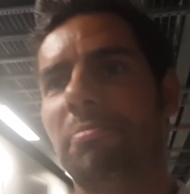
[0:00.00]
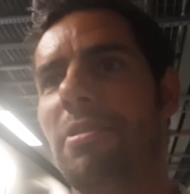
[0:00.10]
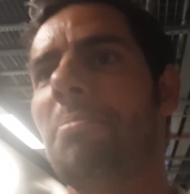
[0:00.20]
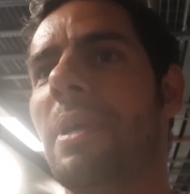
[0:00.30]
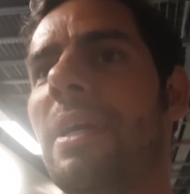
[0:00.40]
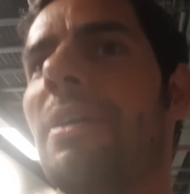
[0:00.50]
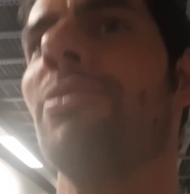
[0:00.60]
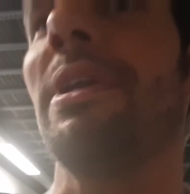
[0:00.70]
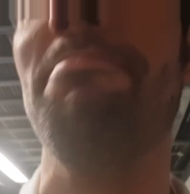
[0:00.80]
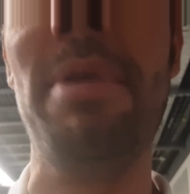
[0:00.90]
probably
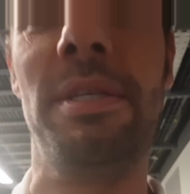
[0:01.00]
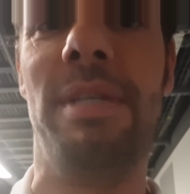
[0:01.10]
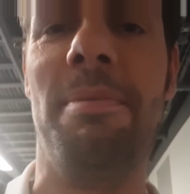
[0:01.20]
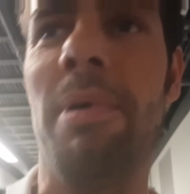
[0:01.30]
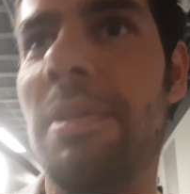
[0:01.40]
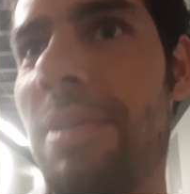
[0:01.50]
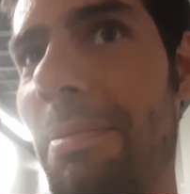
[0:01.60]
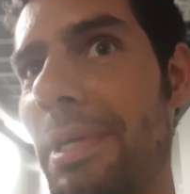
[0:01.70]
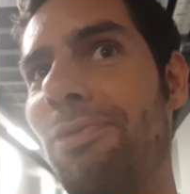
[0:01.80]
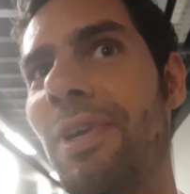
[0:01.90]
already missed it by the time
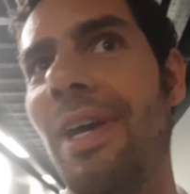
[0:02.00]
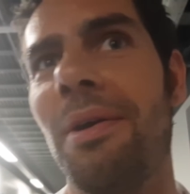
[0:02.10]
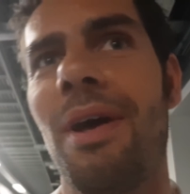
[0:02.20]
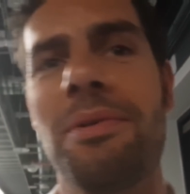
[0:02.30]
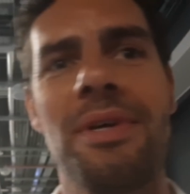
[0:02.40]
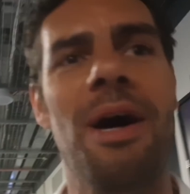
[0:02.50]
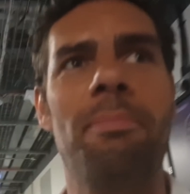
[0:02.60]
this video goes up.